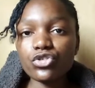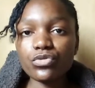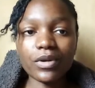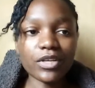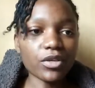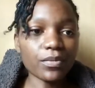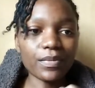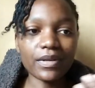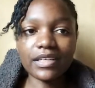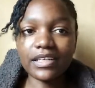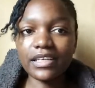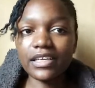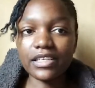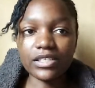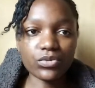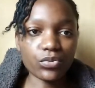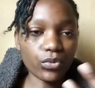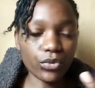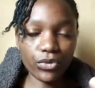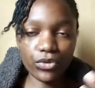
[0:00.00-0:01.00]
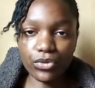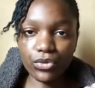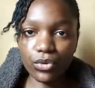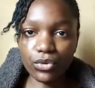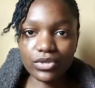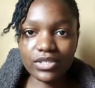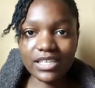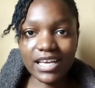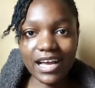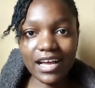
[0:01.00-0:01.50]
to manipulate with
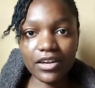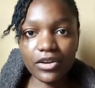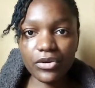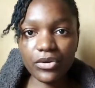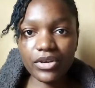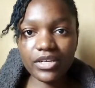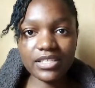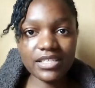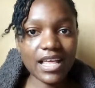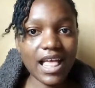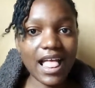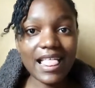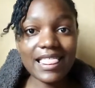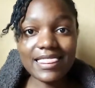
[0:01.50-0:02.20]
those calories.